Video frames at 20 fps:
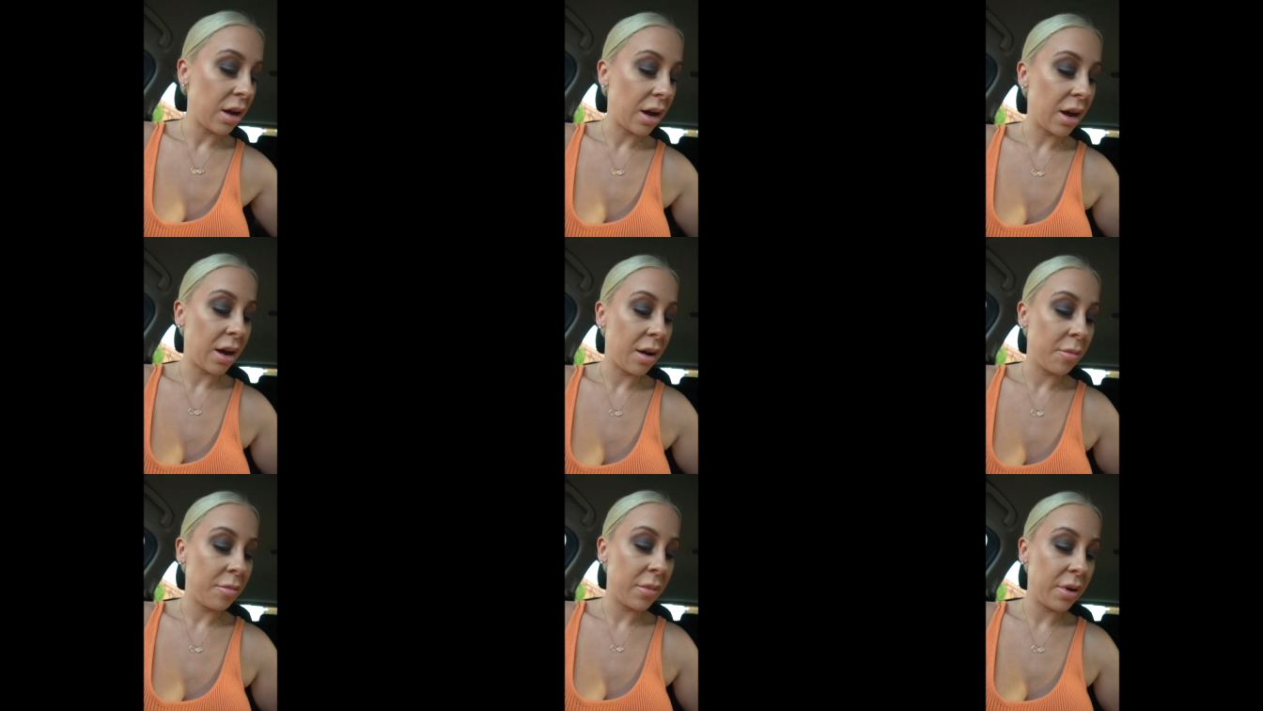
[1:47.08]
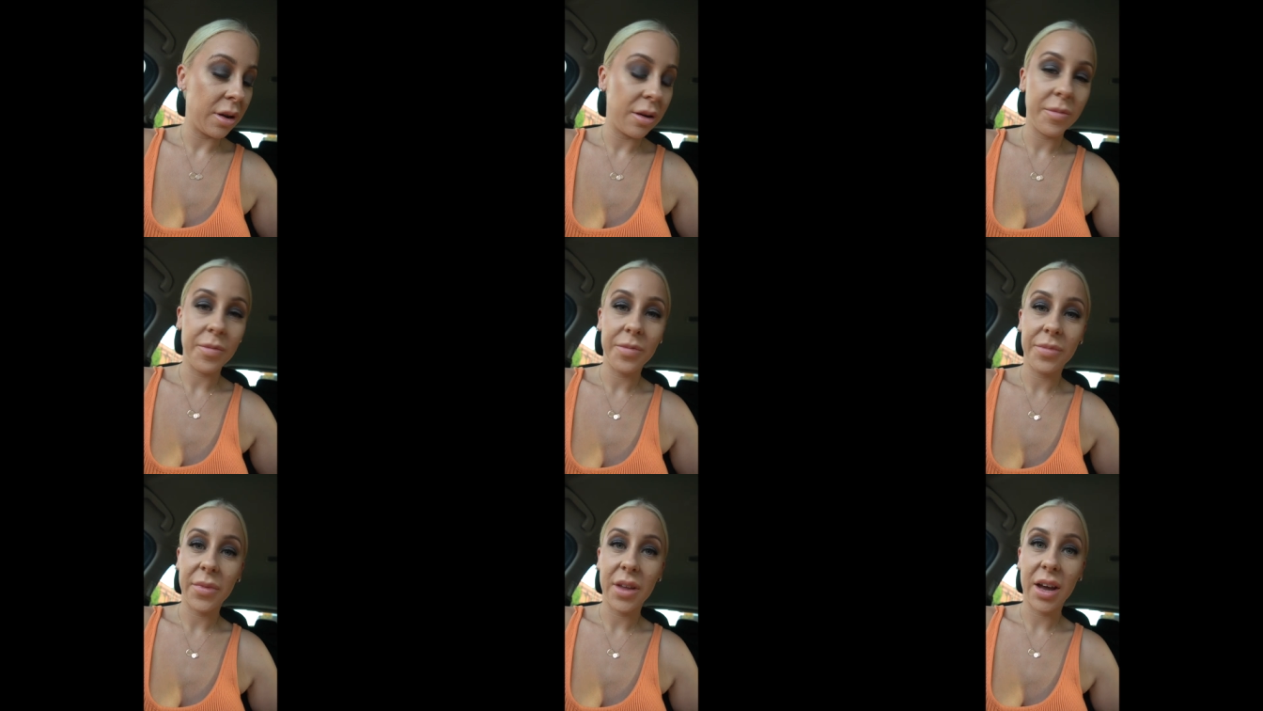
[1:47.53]
Um,
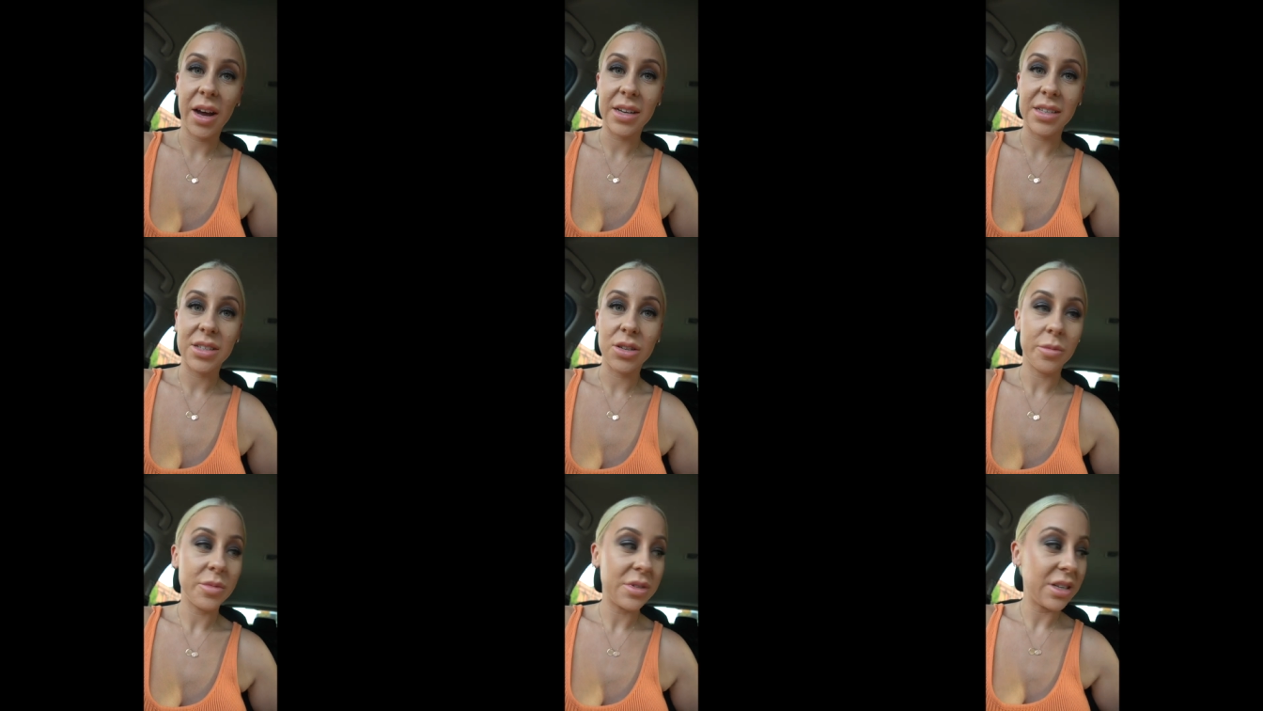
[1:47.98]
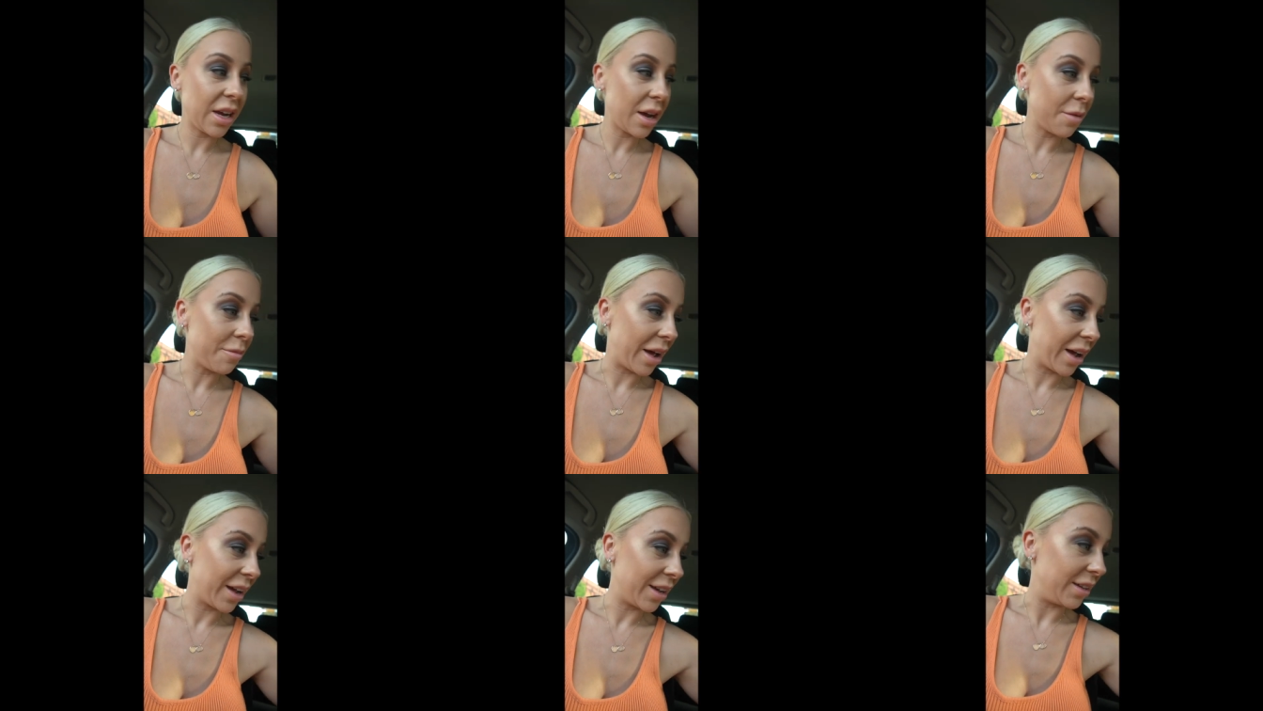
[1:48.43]
I stopped to get
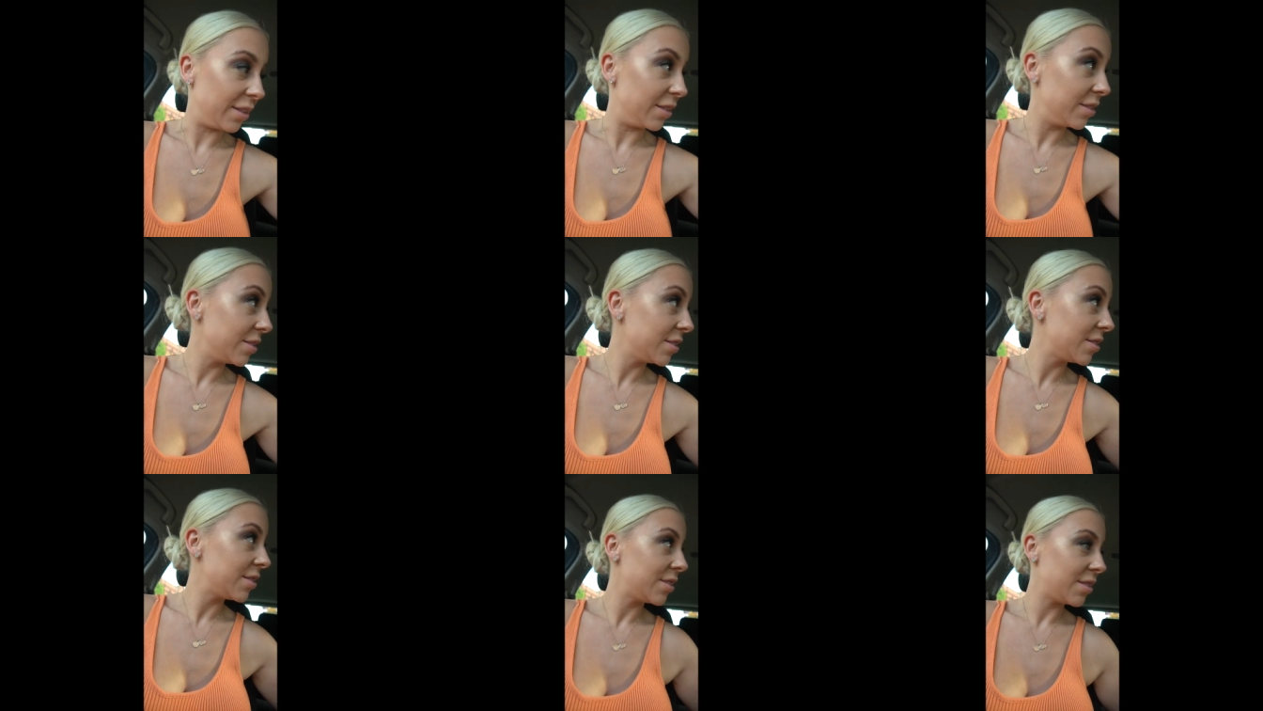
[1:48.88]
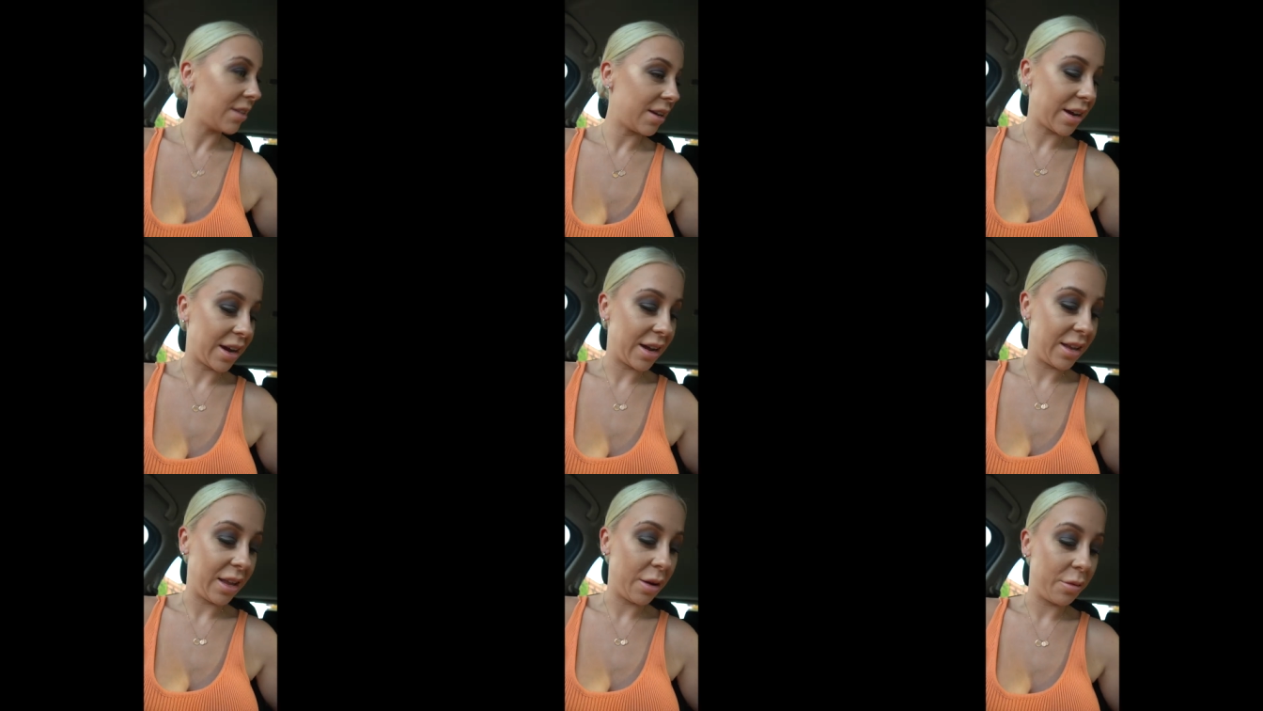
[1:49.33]
Macca's
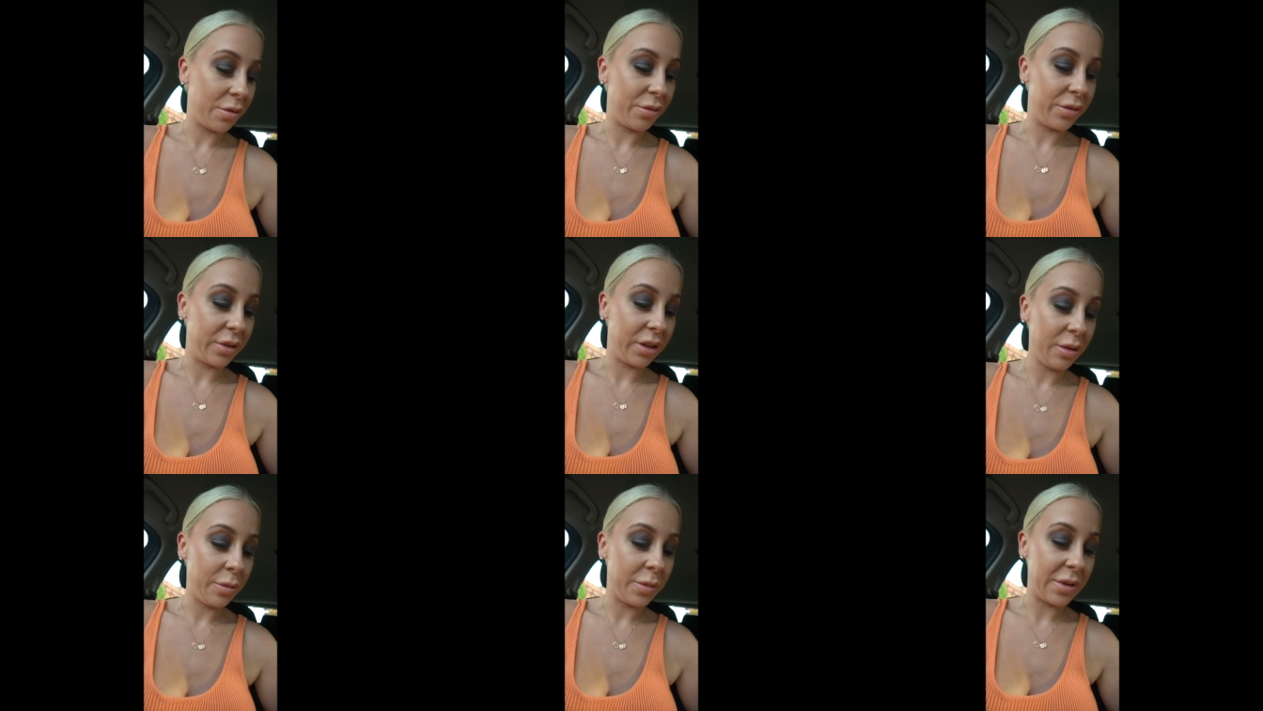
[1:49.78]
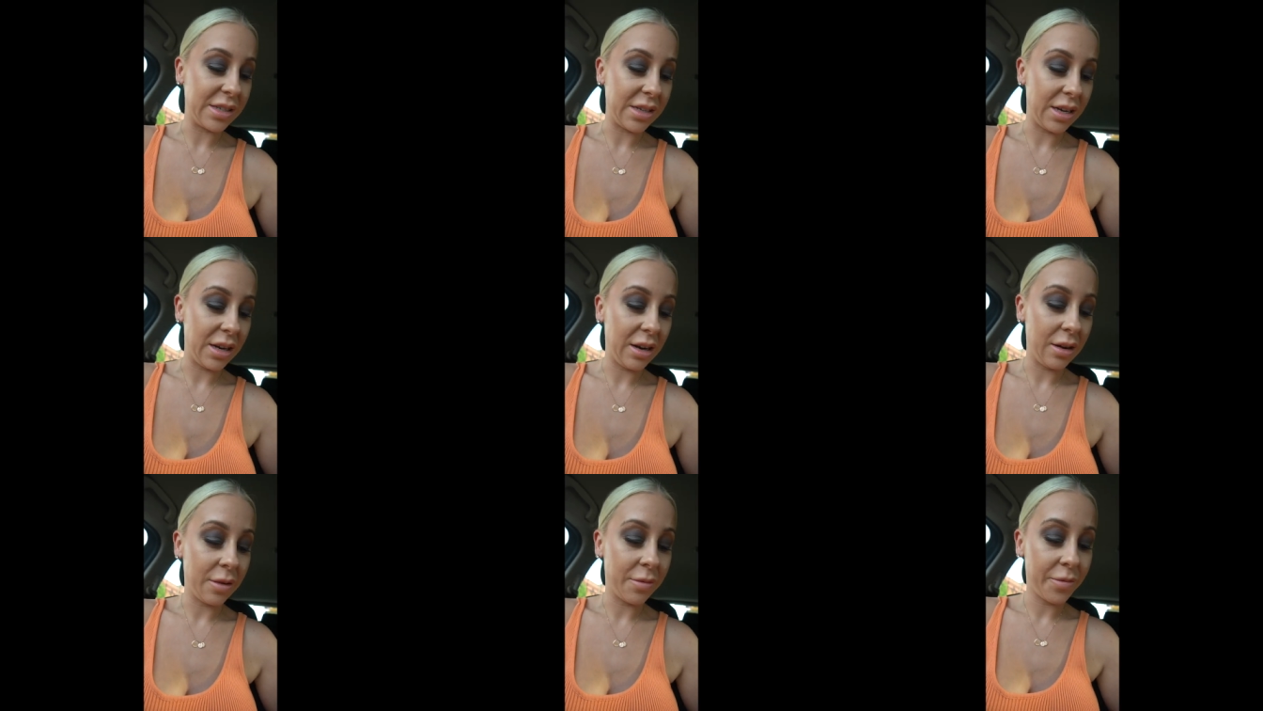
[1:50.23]
and they were really
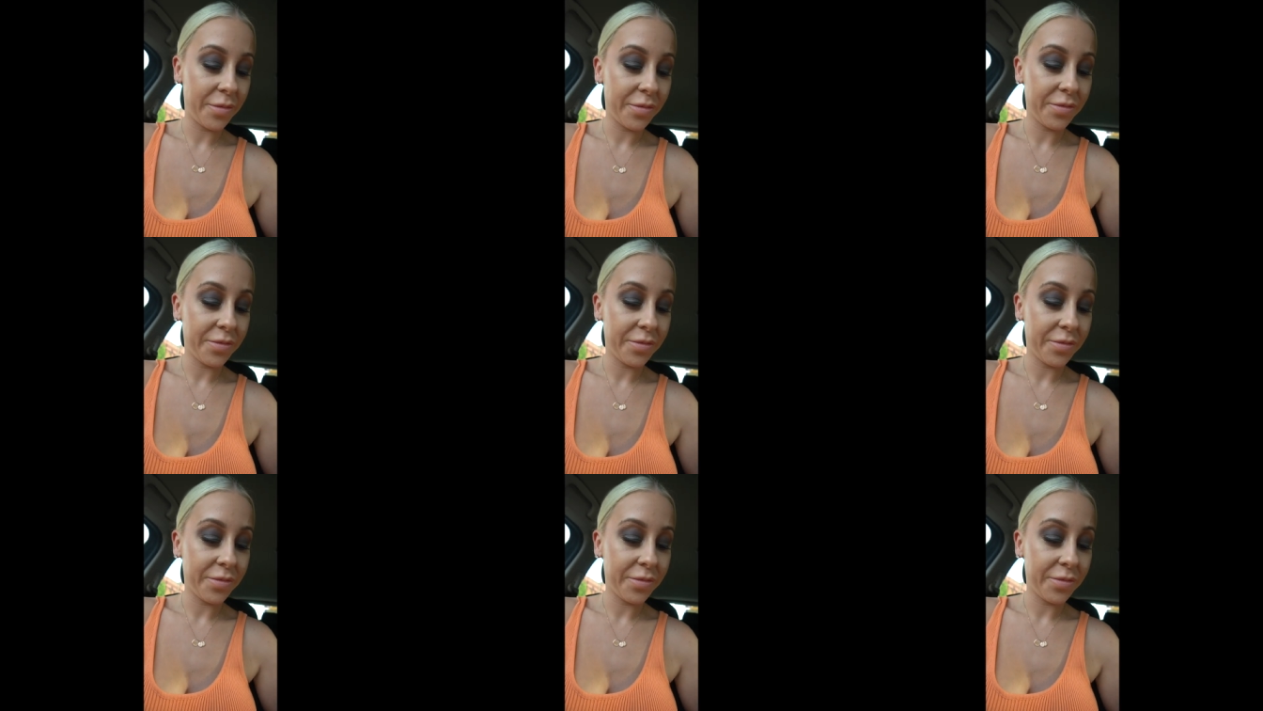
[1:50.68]
busy